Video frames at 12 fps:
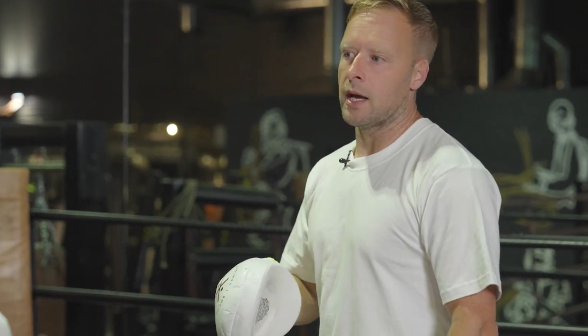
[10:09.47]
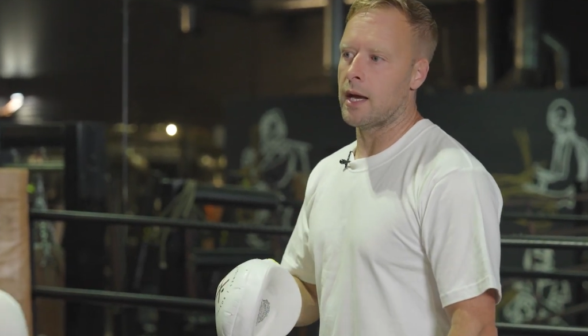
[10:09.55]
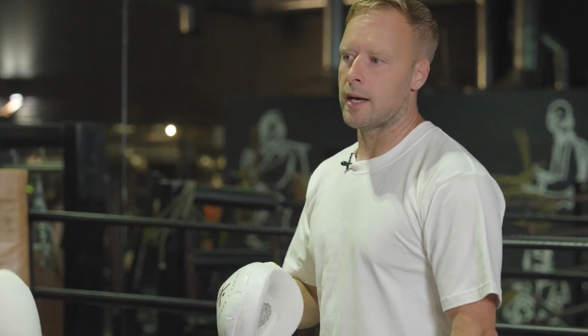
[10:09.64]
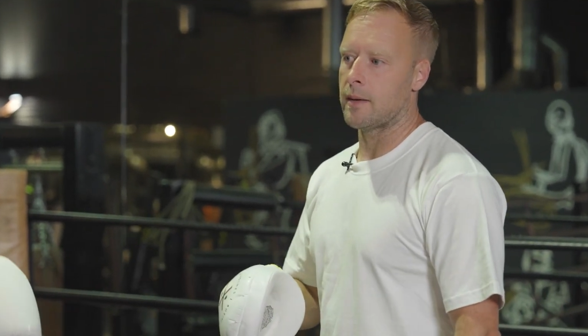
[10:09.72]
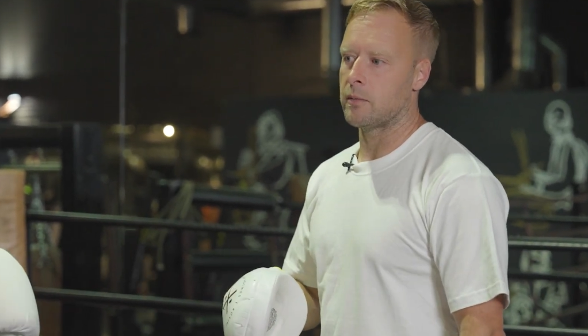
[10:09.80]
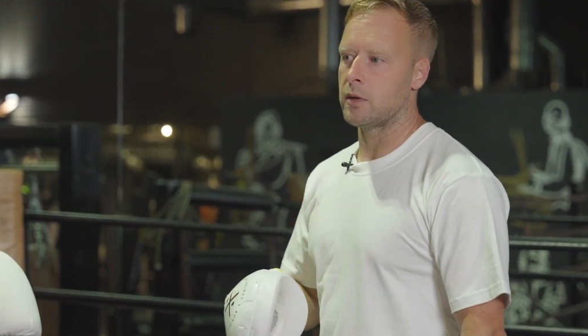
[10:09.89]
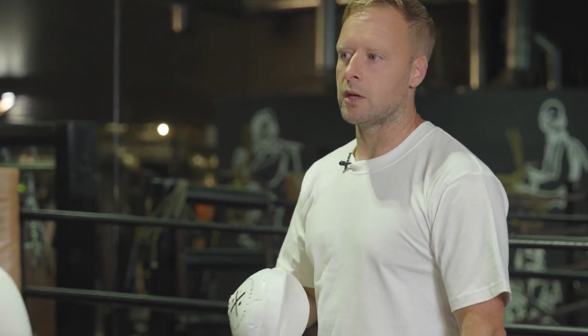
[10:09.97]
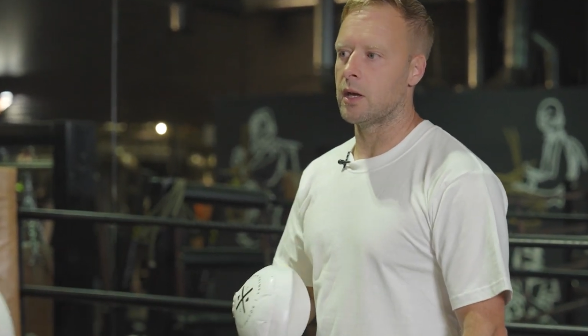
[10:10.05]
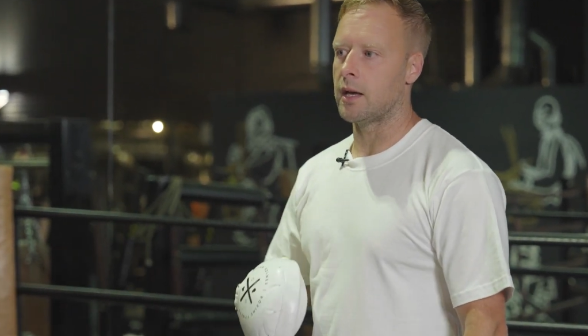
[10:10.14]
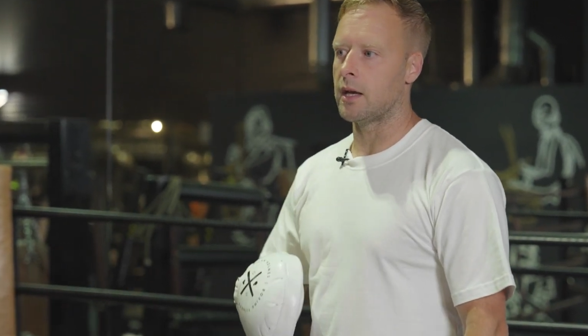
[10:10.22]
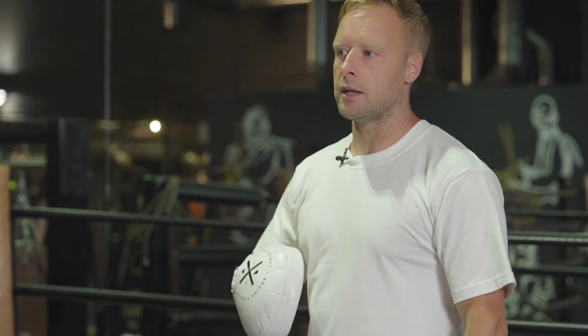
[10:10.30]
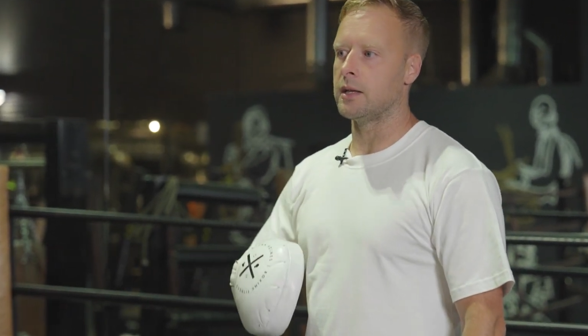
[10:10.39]

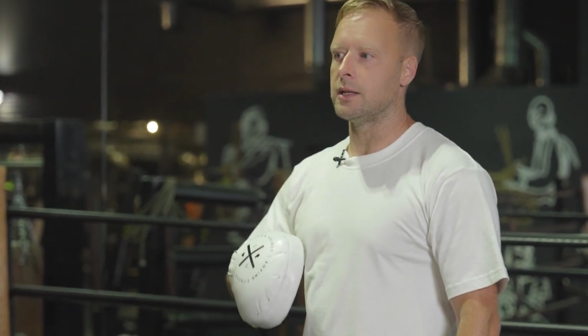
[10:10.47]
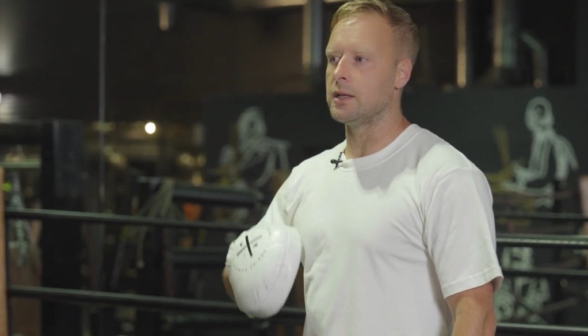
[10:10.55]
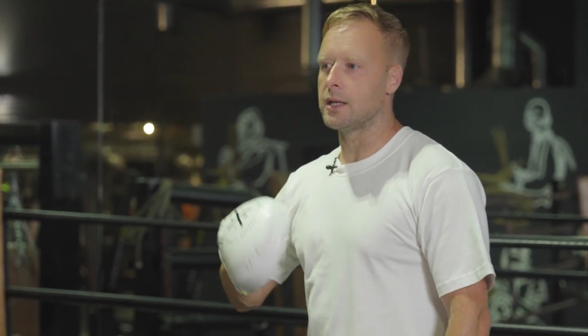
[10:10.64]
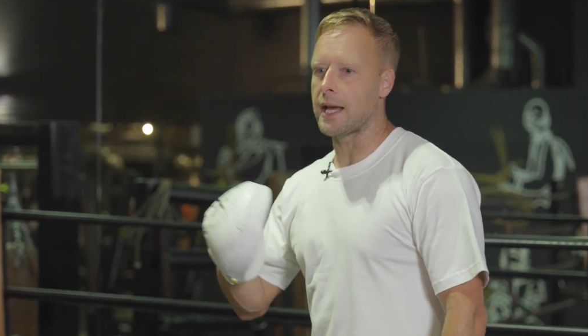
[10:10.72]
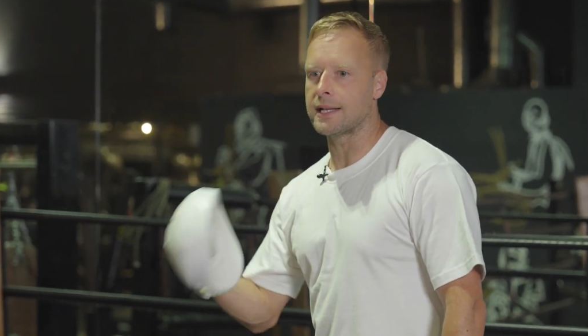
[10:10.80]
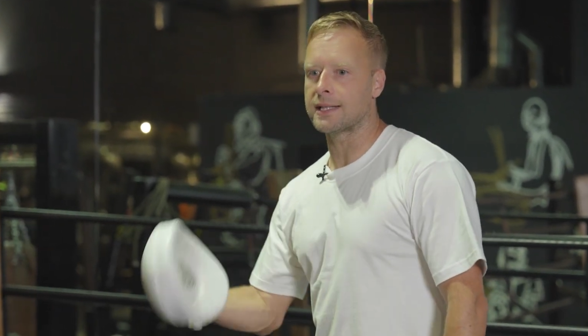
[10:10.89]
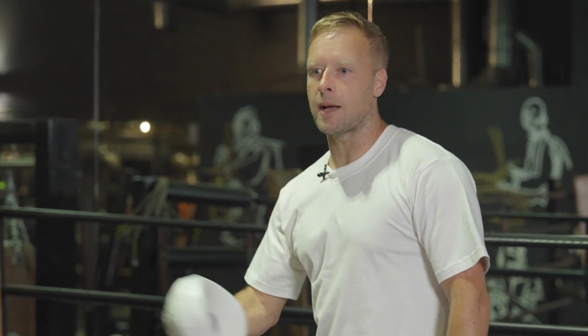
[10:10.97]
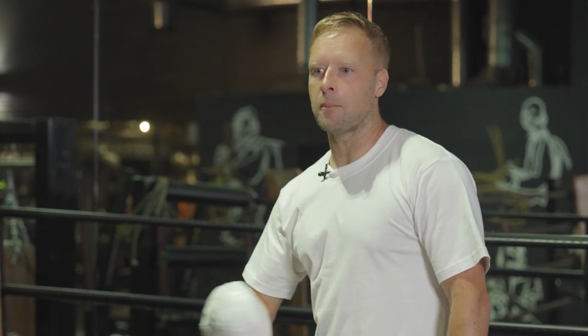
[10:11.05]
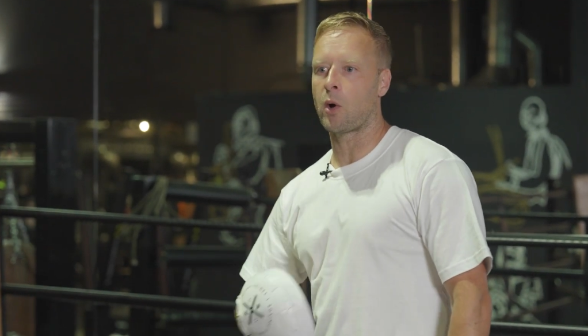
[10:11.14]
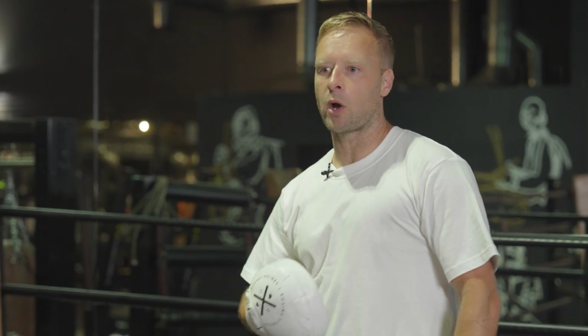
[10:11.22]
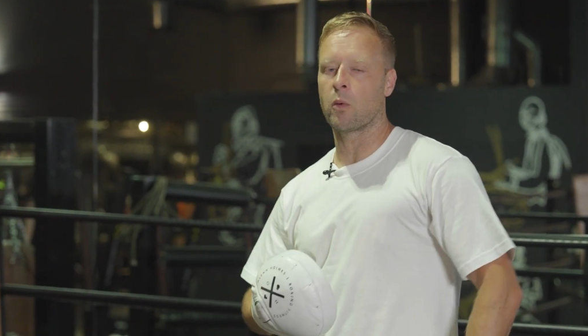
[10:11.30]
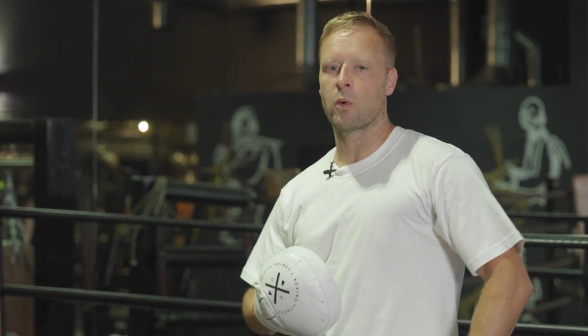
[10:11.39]
you get into that
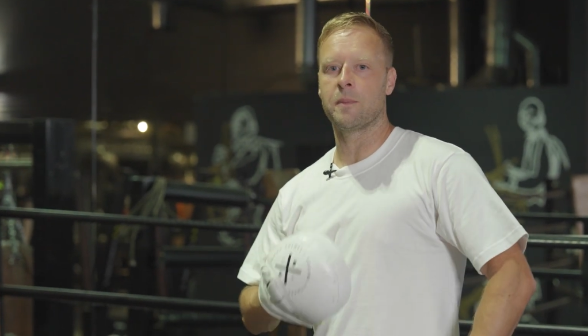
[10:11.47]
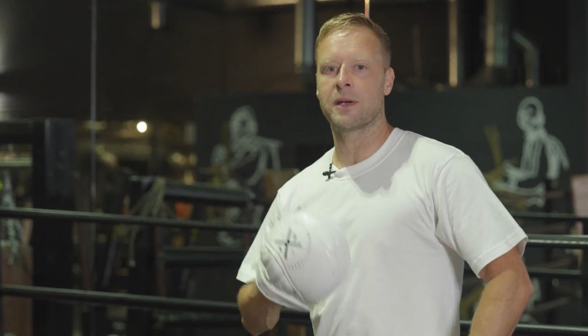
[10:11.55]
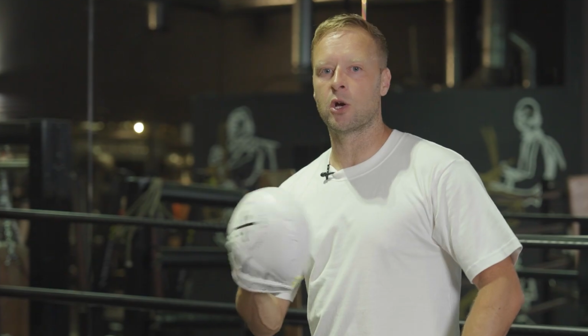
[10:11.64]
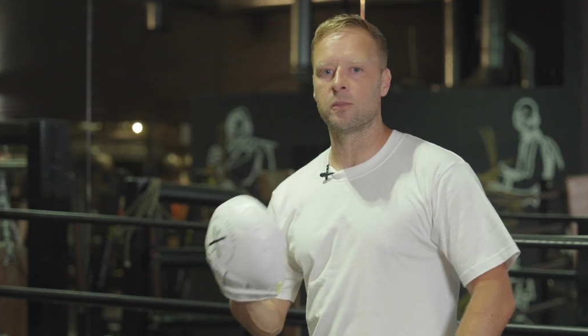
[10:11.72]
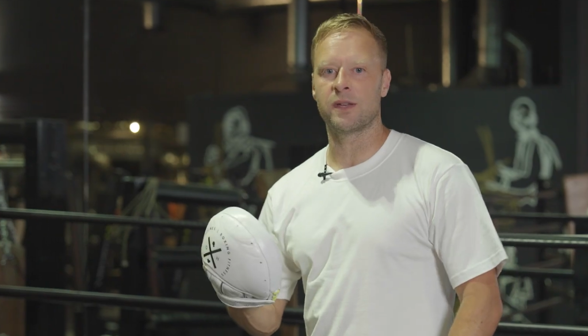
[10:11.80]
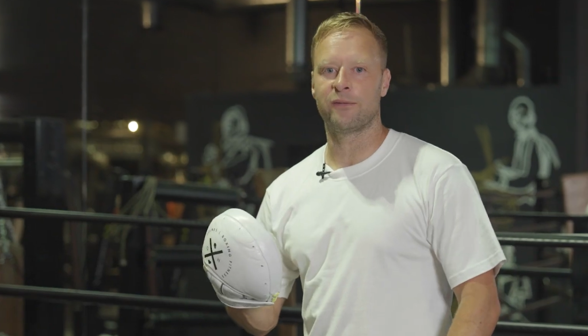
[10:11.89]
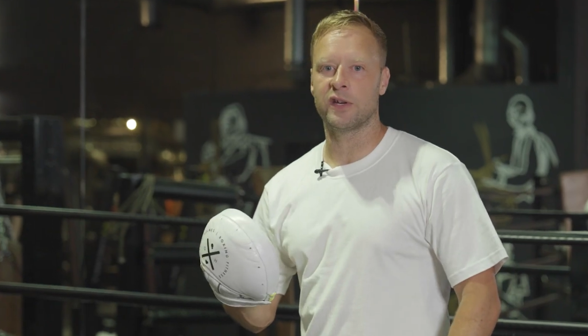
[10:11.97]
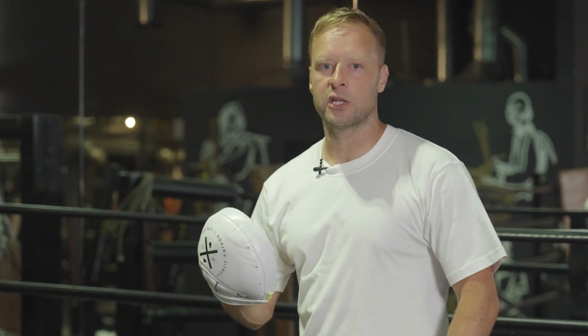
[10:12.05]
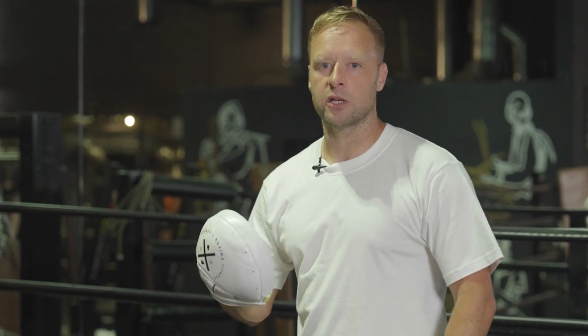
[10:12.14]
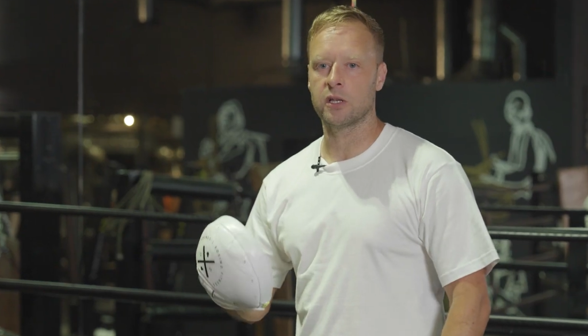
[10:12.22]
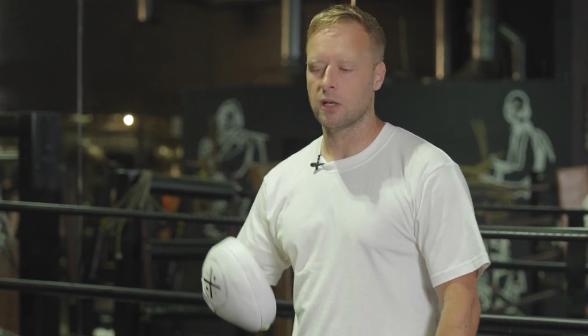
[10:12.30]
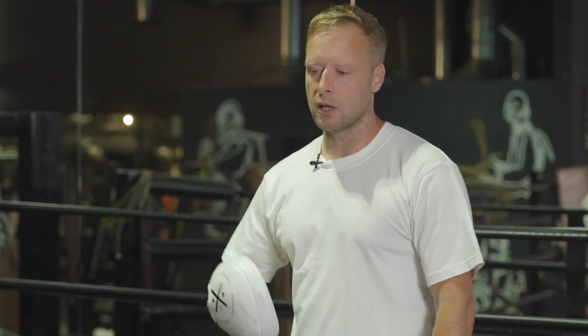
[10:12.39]
point where it becomes
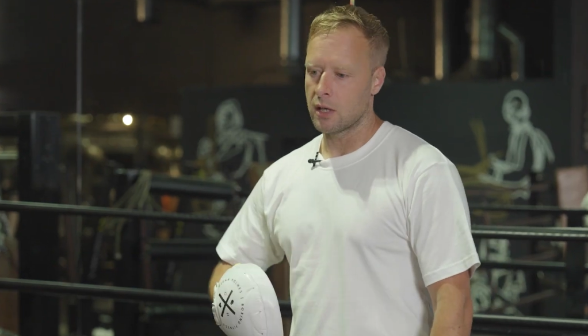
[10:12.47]
efficient.